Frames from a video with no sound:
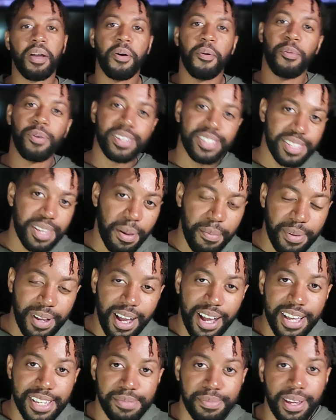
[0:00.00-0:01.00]
What's up
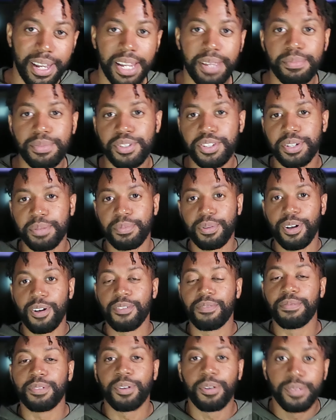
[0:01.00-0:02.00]
guys, my name is Jamal
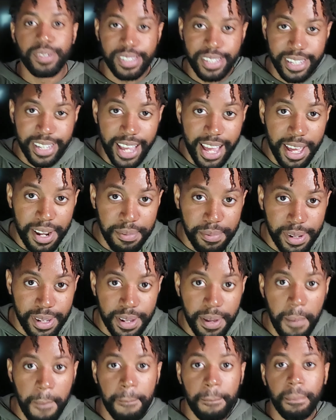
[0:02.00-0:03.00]
from
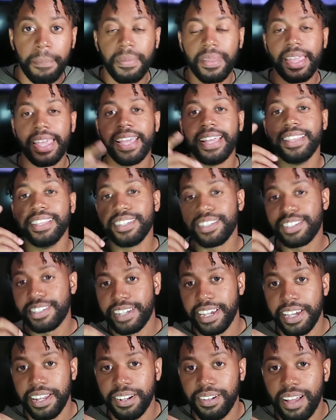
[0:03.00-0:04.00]
Courseacademy. In this
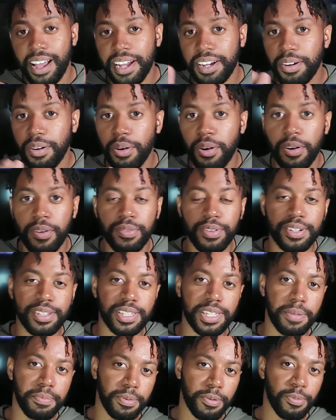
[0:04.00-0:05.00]
channel, I go over
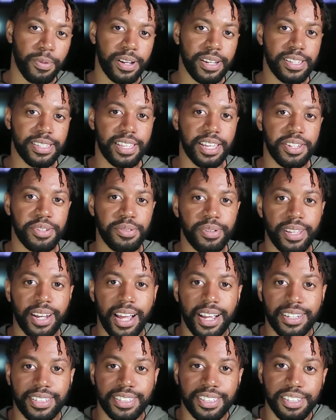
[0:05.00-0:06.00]
simple ways that you can
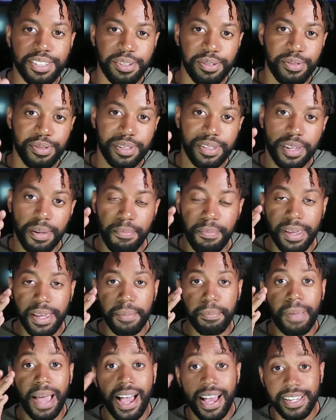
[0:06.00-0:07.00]
actually use to
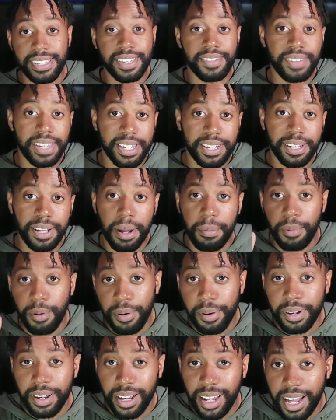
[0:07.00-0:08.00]
make passive income
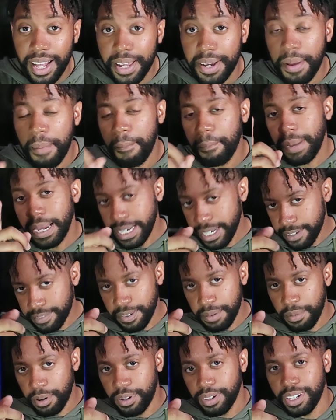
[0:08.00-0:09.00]
online, mainly
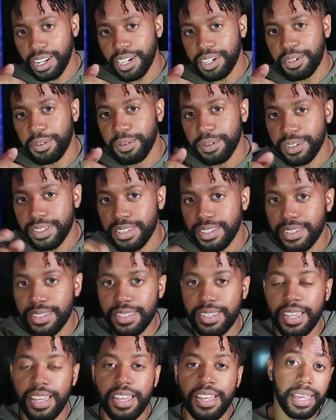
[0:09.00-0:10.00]
from online
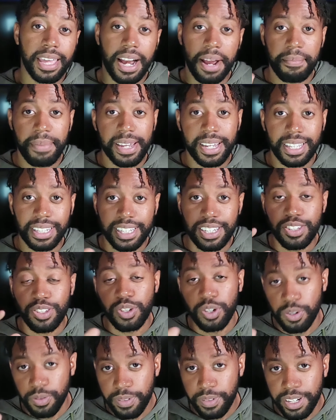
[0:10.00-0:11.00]
courses. And I make at
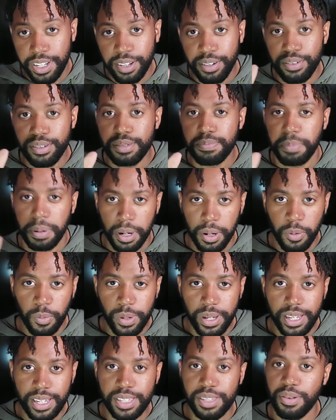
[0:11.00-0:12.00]
least 2 videos per
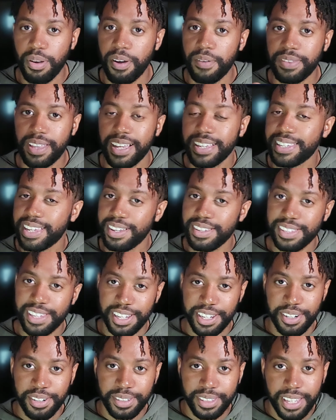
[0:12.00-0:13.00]
week, so if that sounds
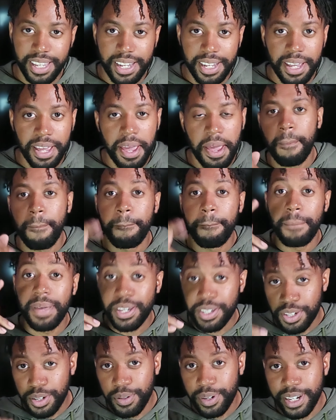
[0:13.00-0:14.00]
like your thing,
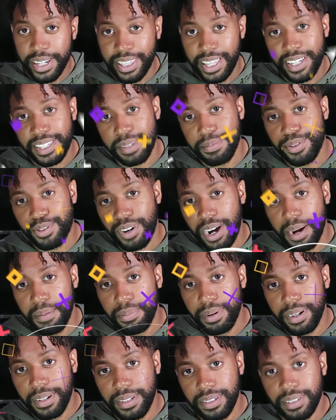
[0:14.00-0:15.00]
make sure you hit that subscribe
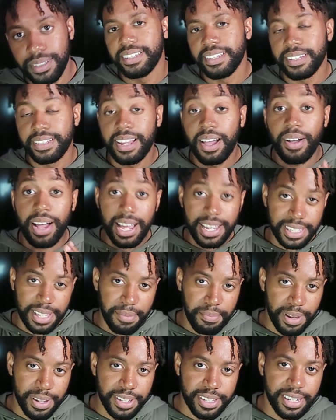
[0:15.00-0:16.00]
button. Now, as
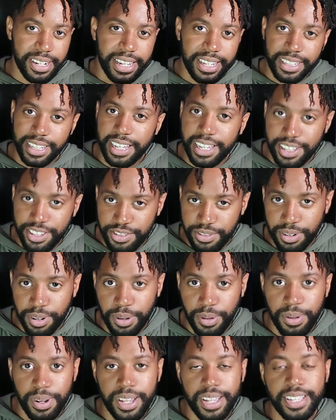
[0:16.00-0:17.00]
I mentioned in the
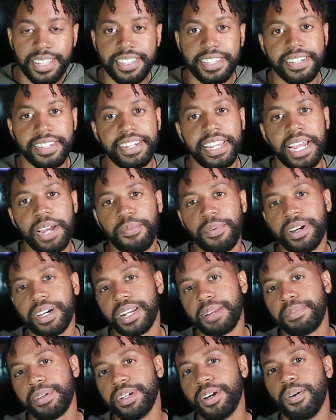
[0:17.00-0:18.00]
intro, today we're
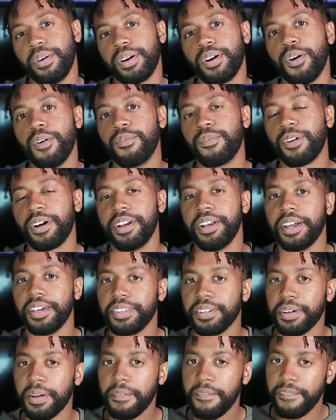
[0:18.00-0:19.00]
going to be going over
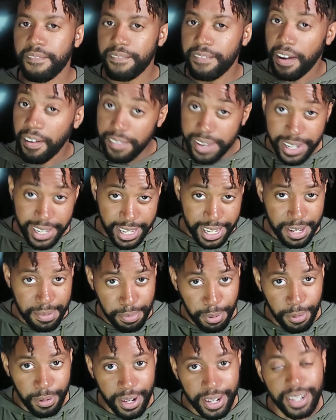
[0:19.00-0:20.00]
another very key
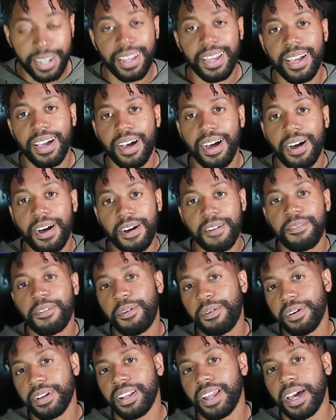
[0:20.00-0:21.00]
point of an
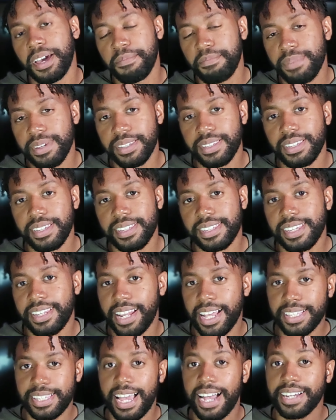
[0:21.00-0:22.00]
online business, and
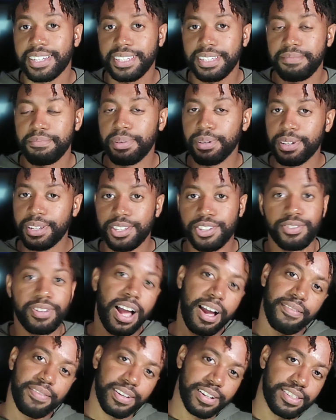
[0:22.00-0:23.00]
that's actually building
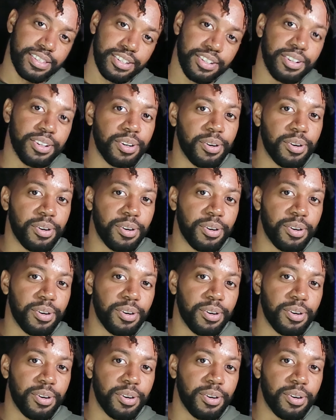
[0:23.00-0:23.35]
traffic to your